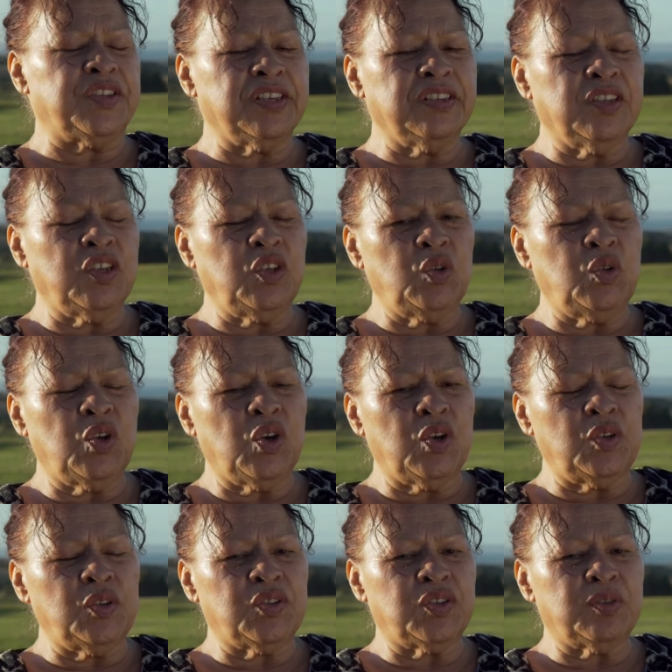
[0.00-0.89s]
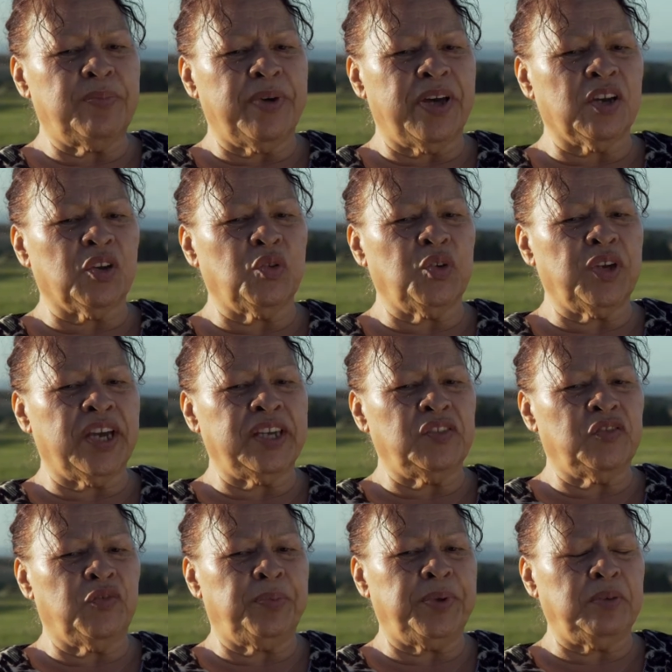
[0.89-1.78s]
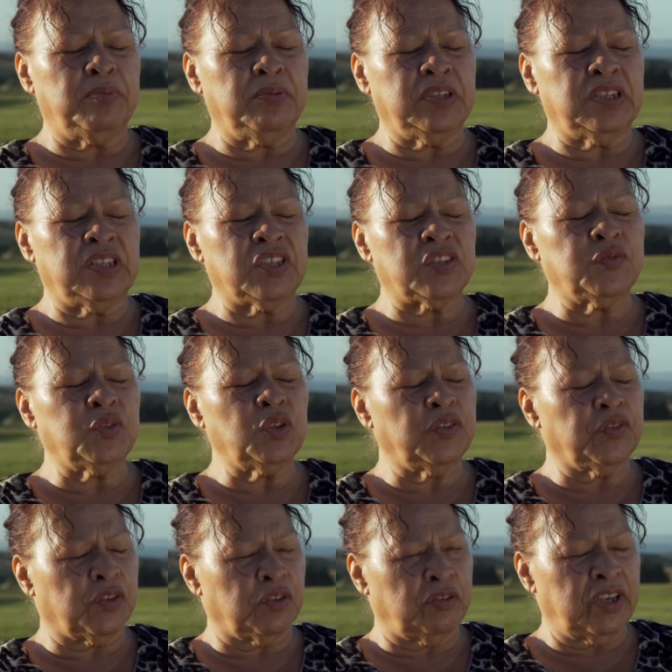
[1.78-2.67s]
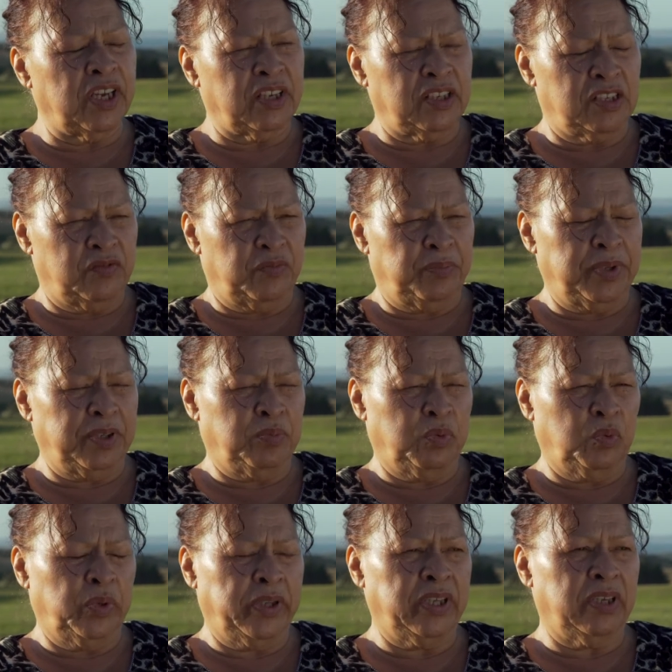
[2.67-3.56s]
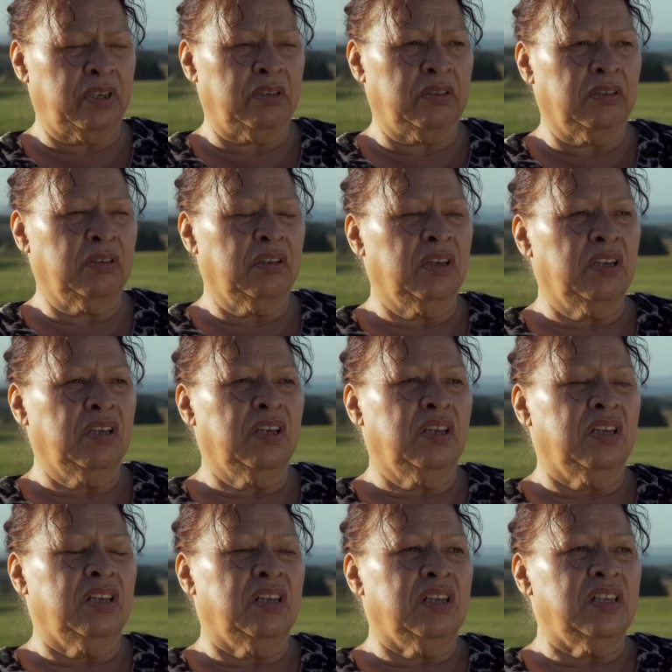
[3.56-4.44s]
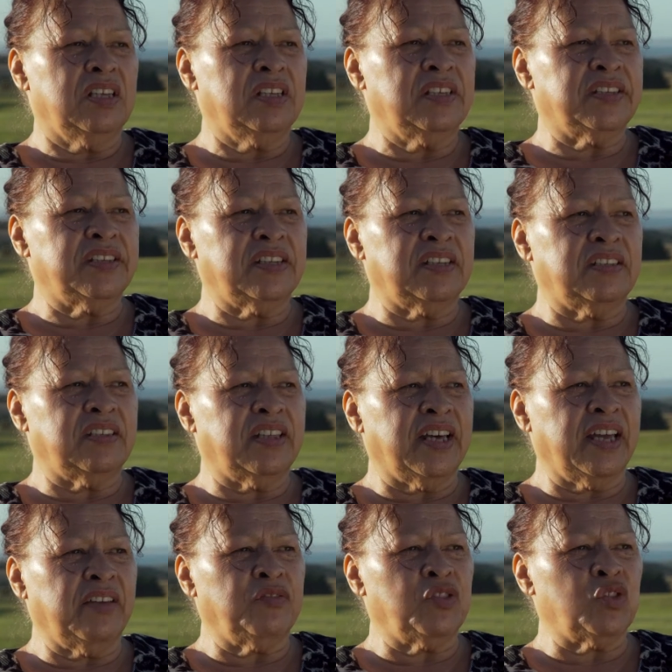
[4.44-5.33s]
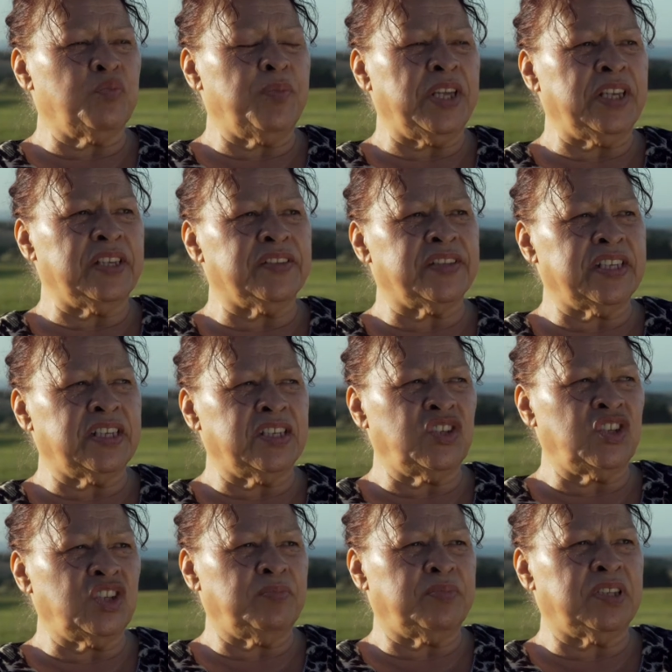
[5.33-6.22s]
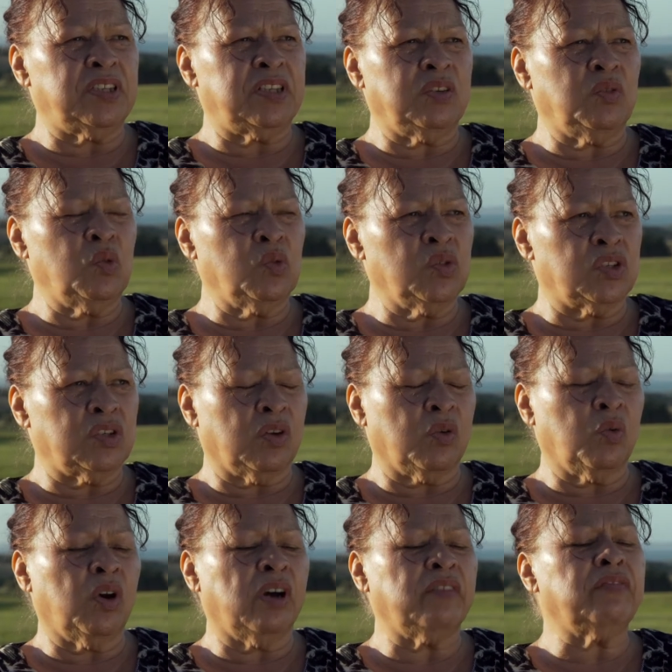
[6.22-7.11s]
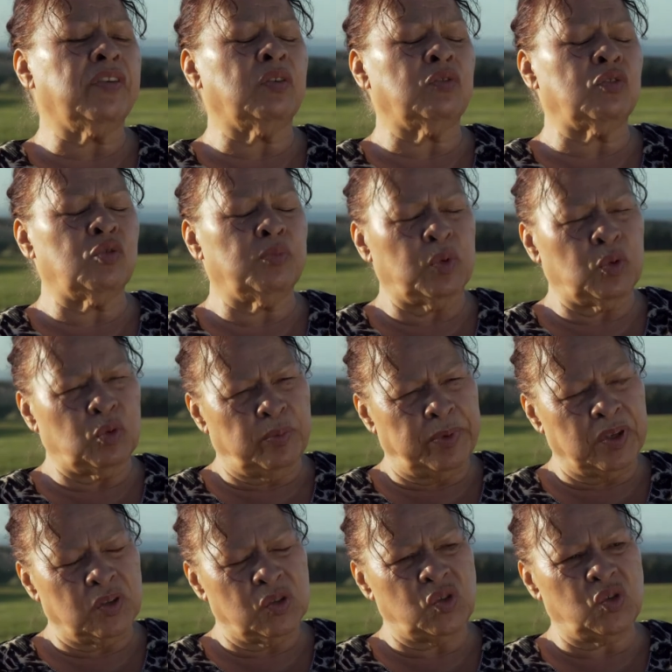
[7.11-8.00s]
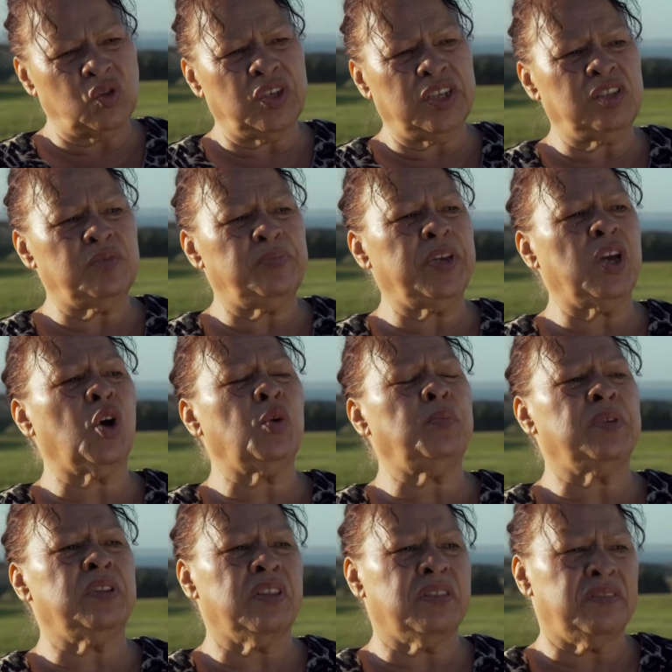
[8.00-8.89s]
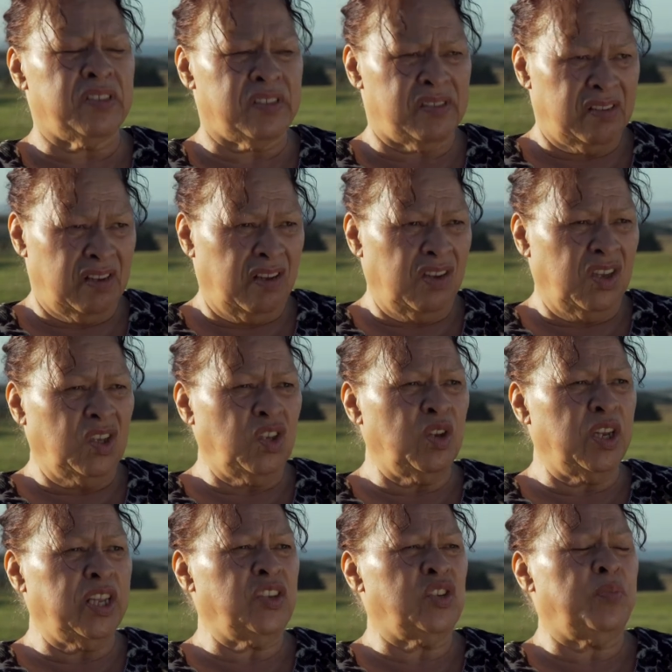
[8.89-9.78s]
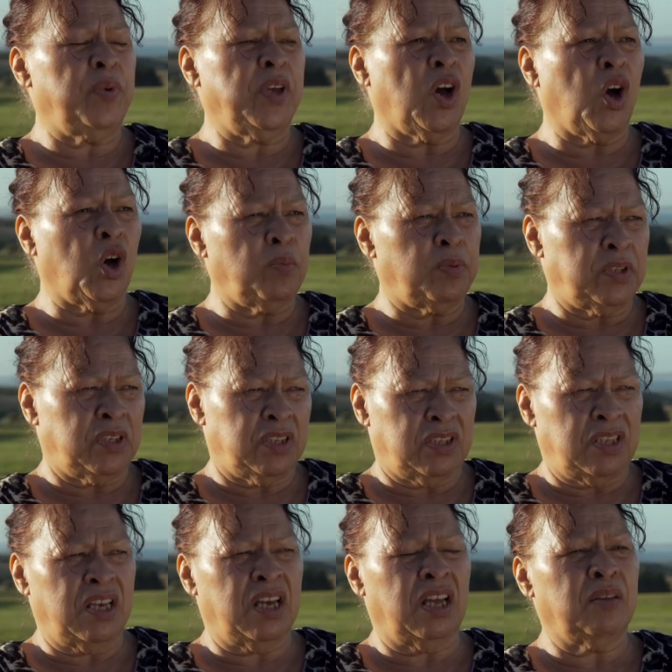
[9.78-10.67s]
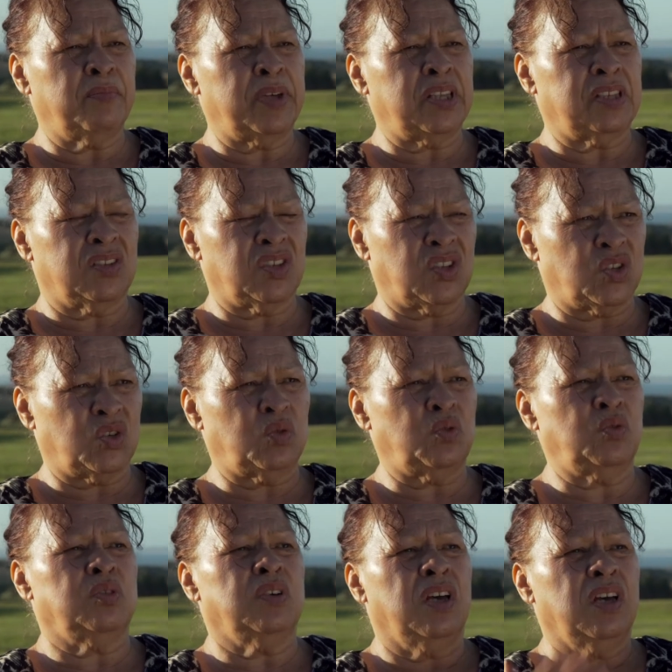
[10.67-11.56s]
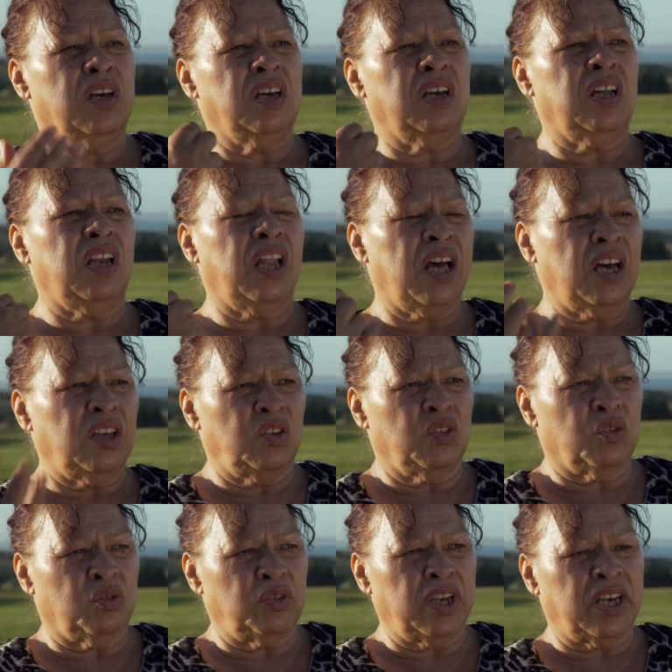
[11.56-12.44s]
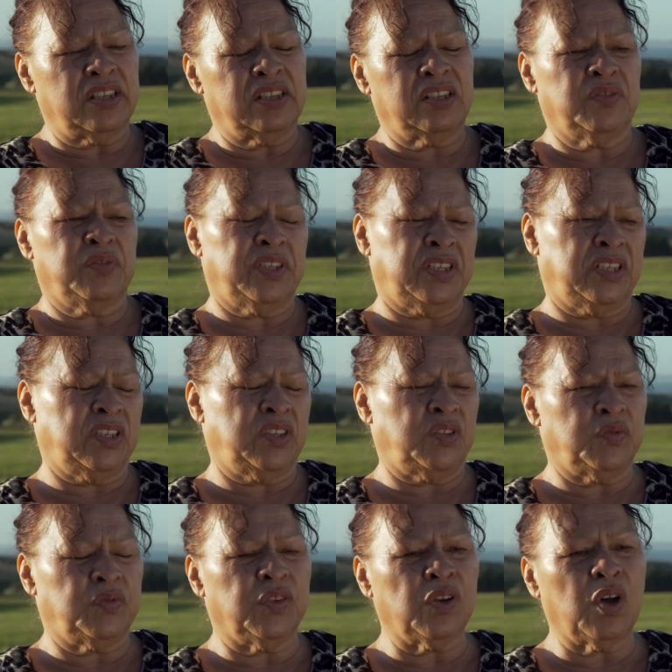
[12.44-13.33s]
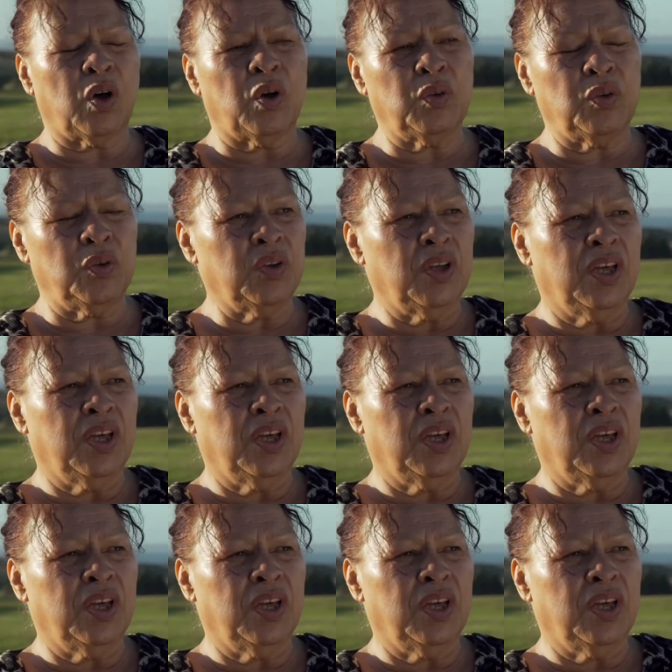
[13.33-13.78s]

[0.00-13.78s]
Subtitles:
thing that you notice about creative people, and it's full of creative people here, is that they have tremendous energy, but they're also quite vulnerable, because you need to be open. You need to be open to the elements to allow your creativity to flow.